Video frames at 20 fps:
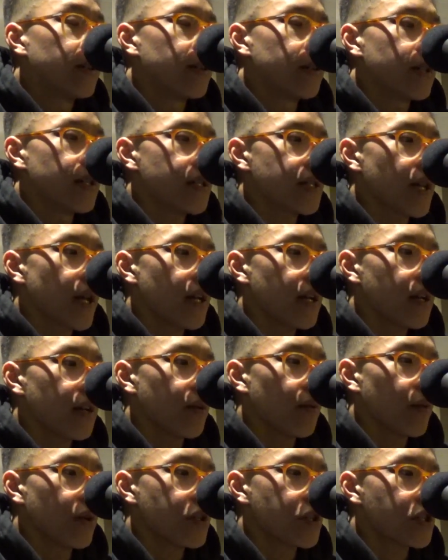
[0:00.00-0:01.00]

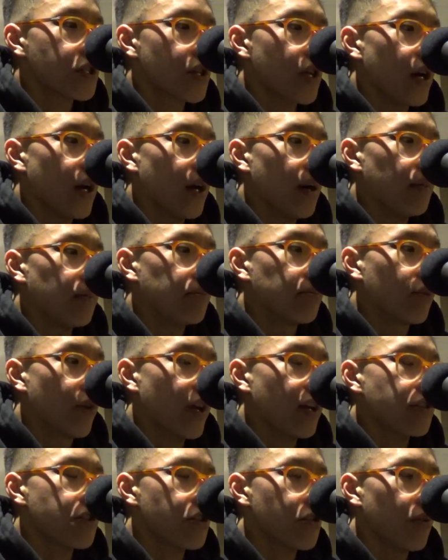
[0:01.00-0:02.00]
deciding which
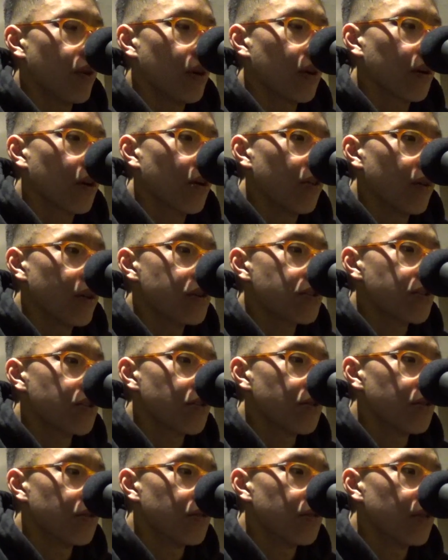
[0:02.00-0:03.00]
branch you want to go
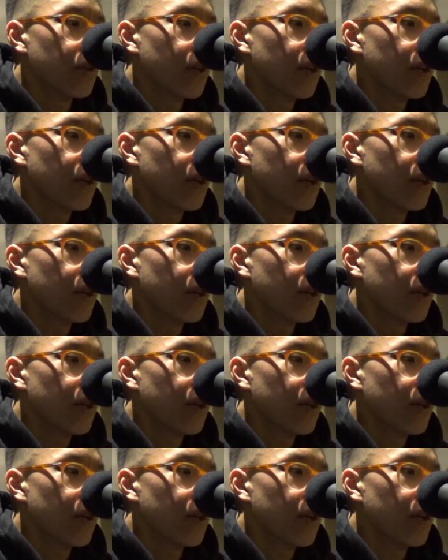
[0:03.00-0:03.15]
into,